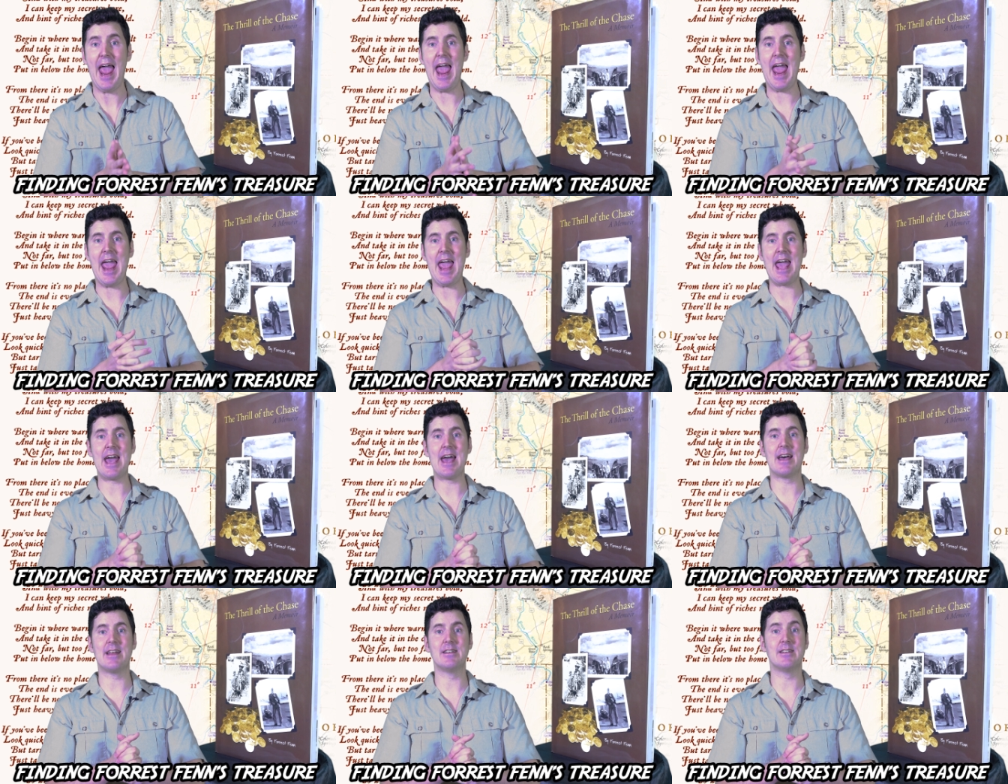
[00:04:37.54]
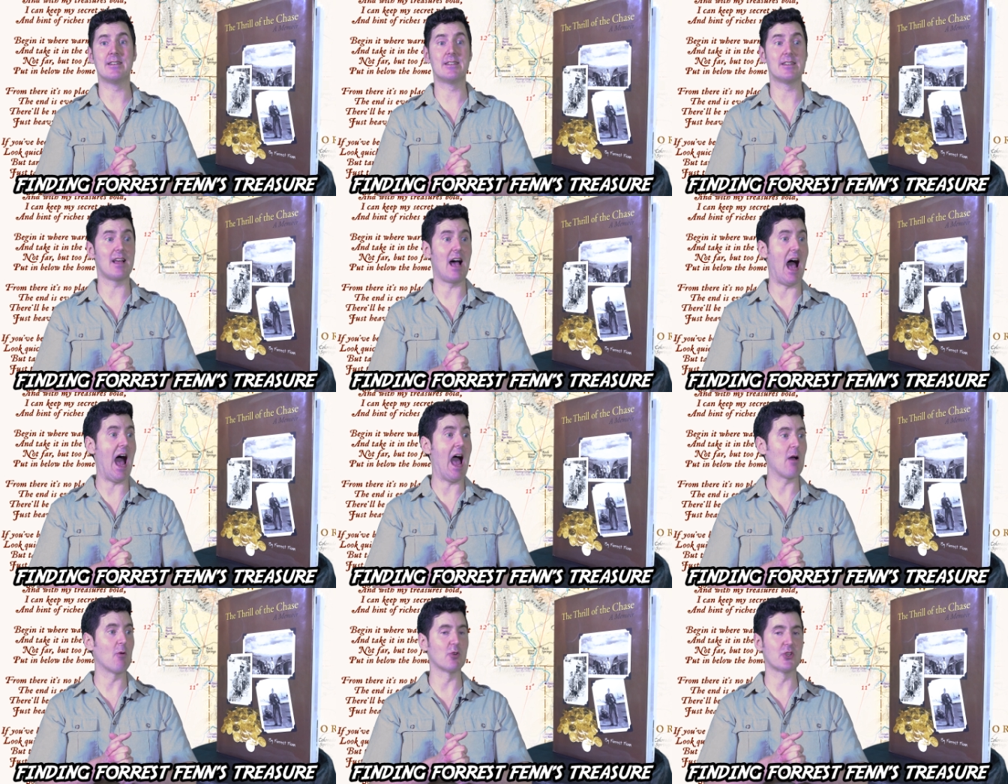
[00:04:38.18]
and
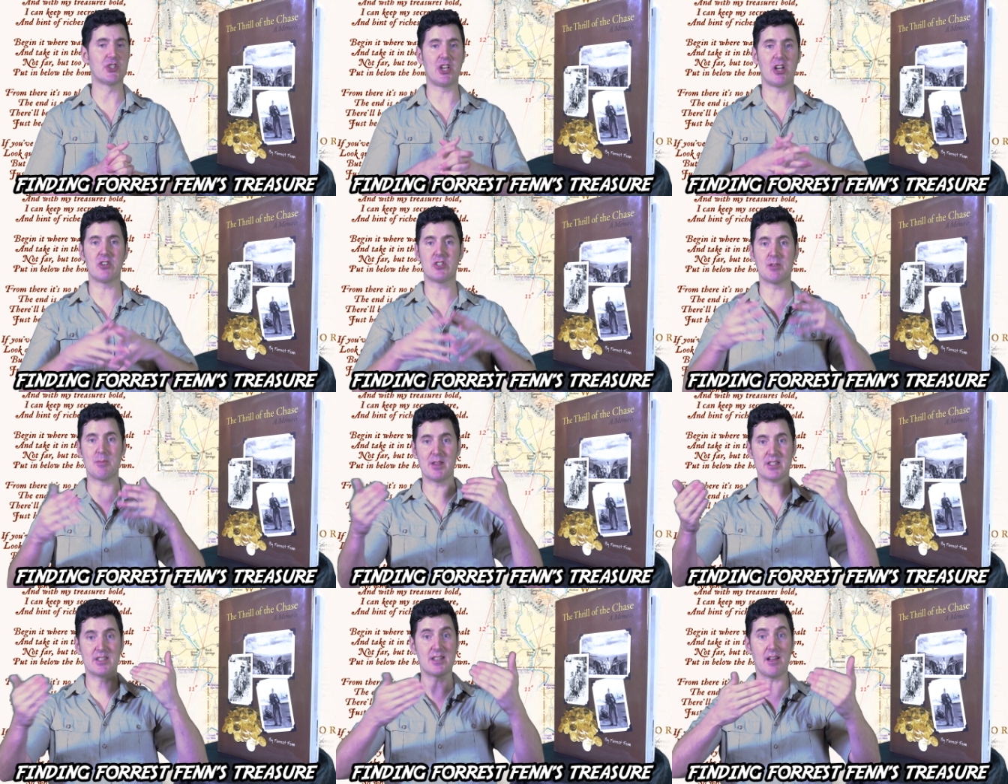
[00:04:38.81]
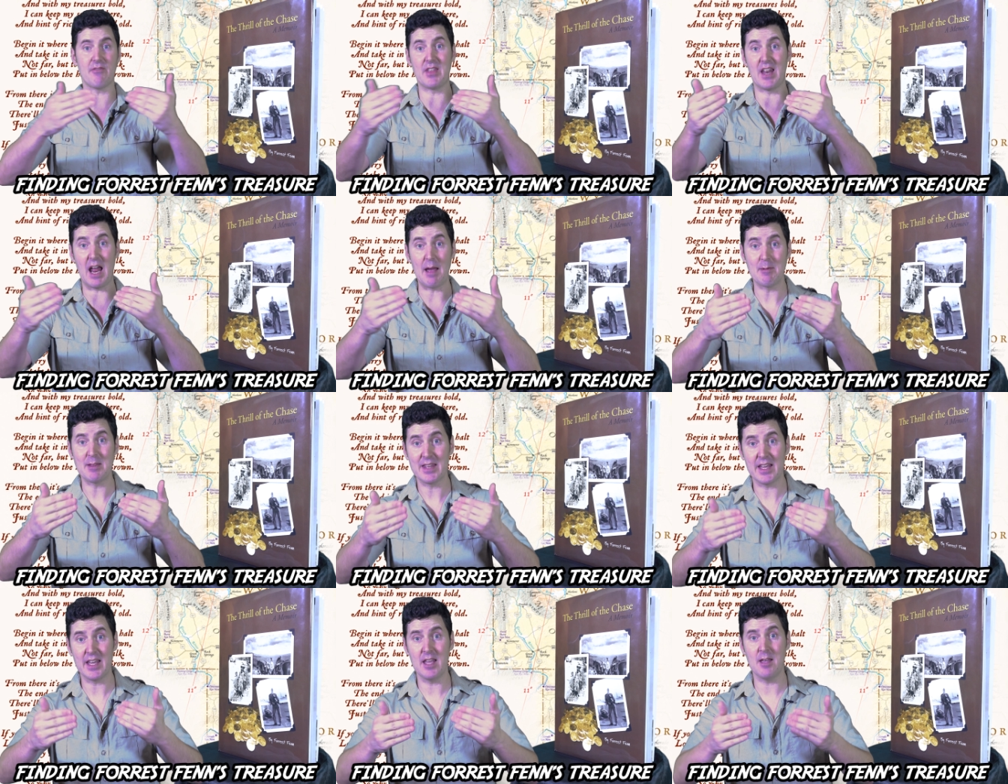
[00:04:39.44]
I will share some of the stuff that I've
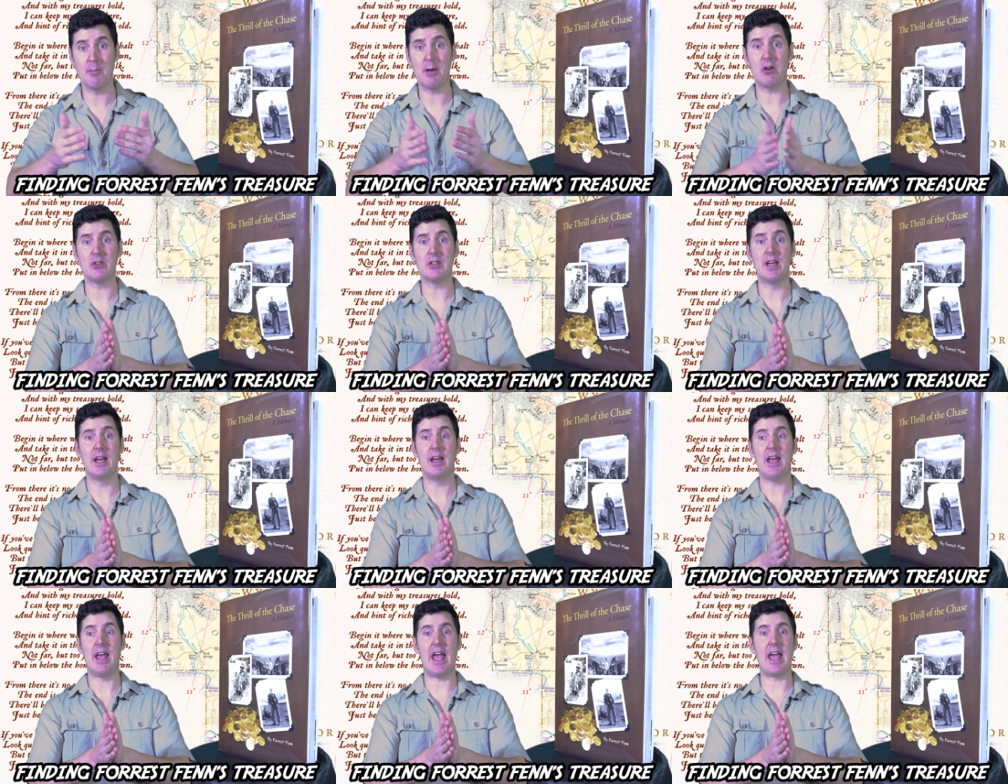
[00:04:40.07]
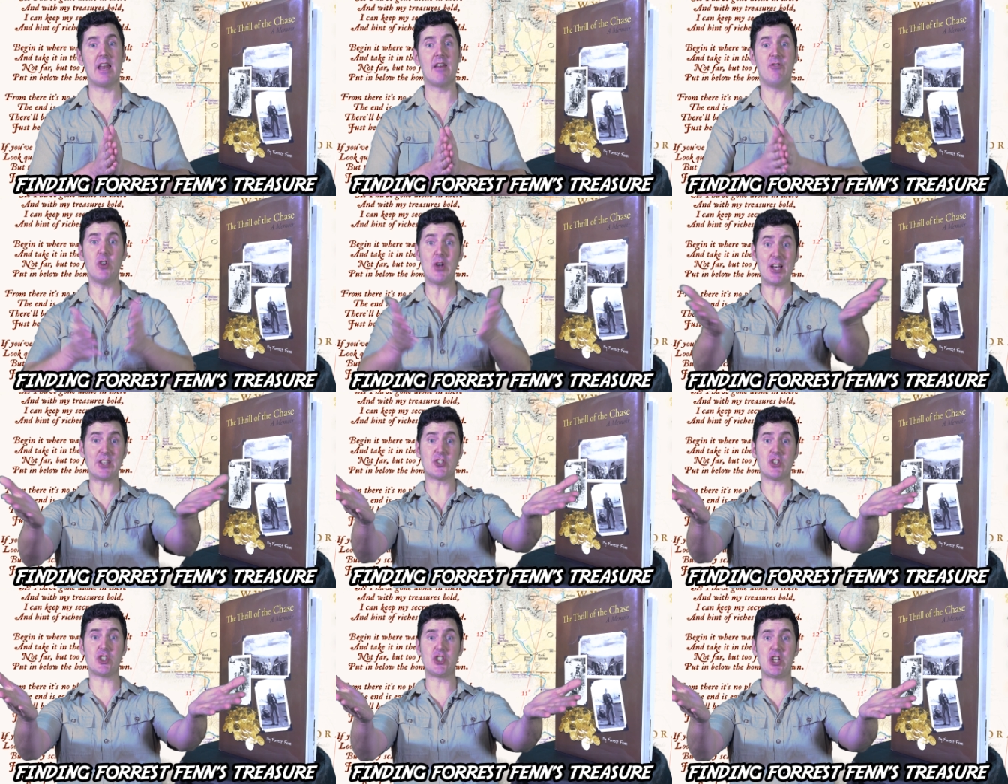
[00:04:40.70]
been thinking about. And if you
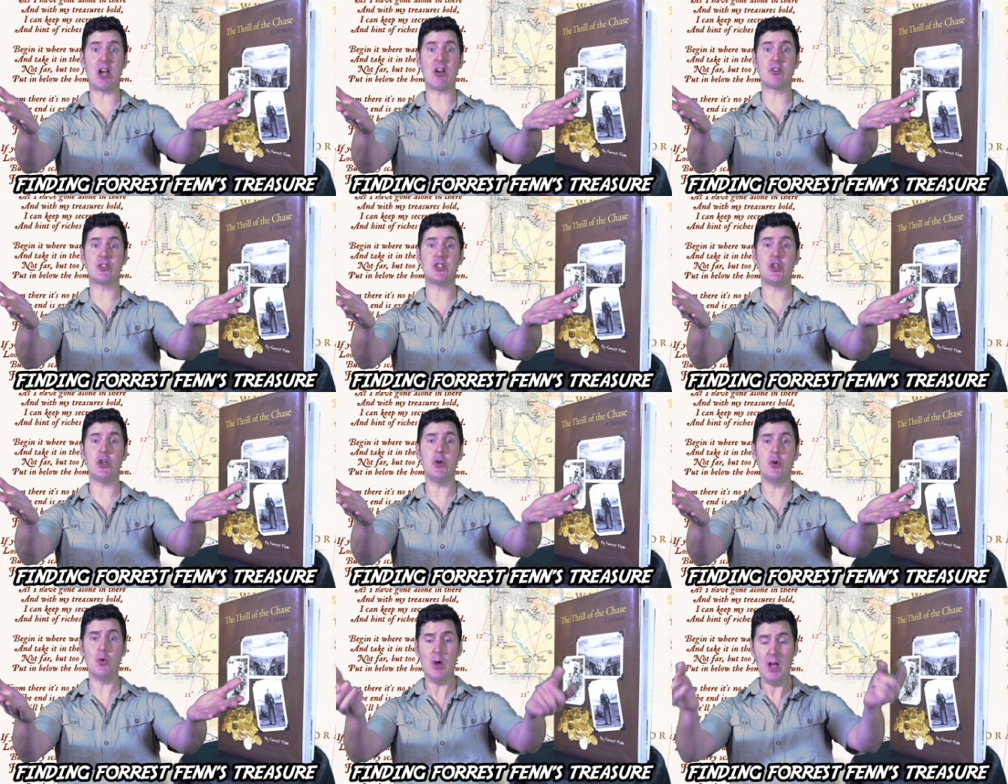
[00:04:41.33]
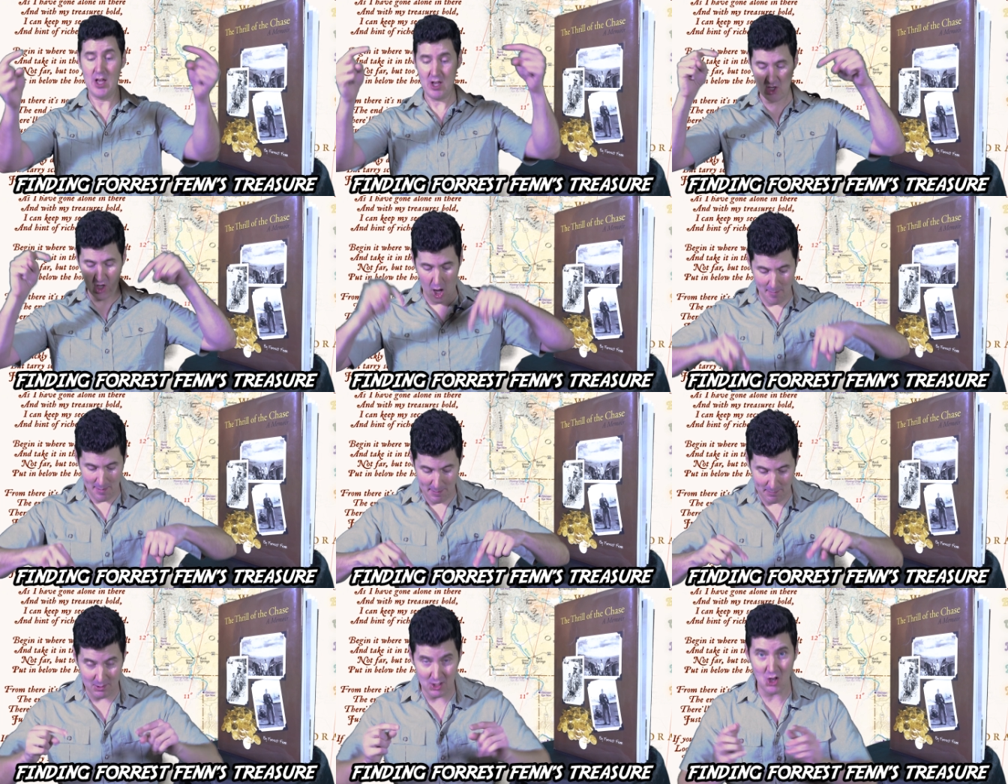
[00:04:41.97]
guys could share too,
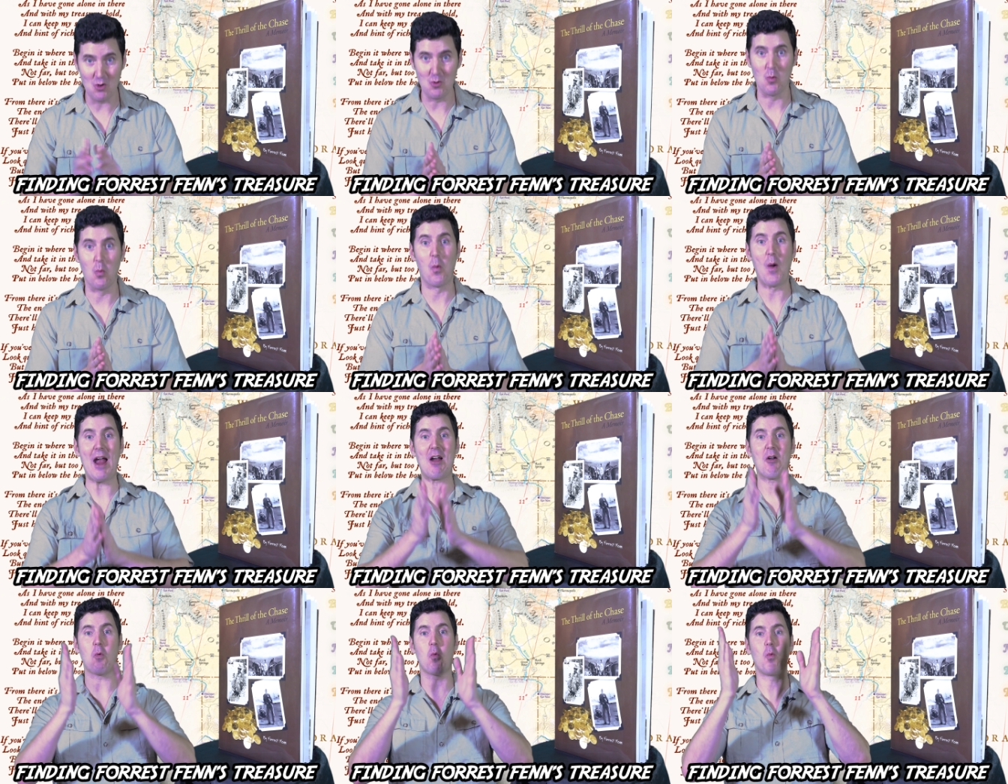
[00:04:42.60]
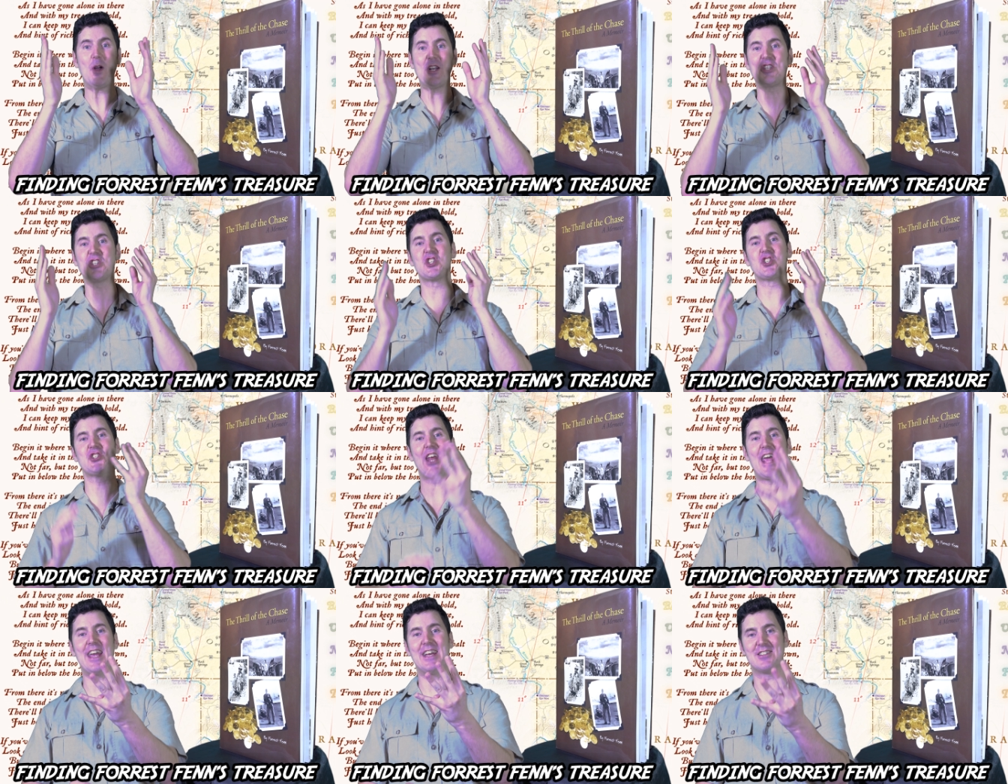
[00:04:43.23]
comment below where, which
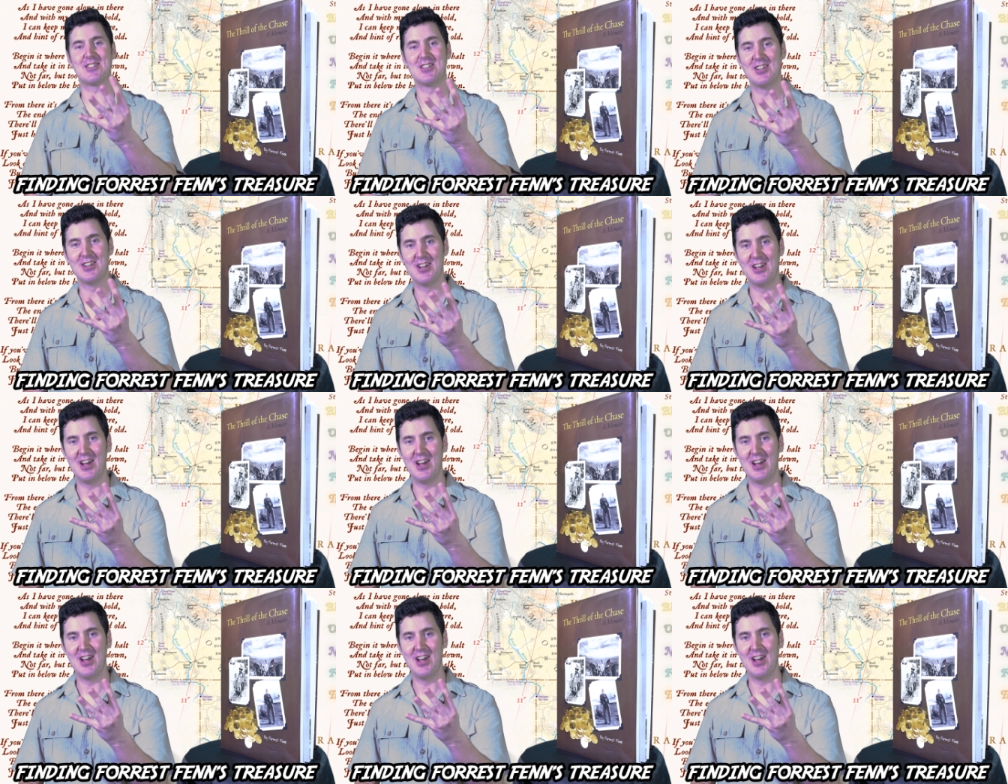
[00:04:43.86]
state.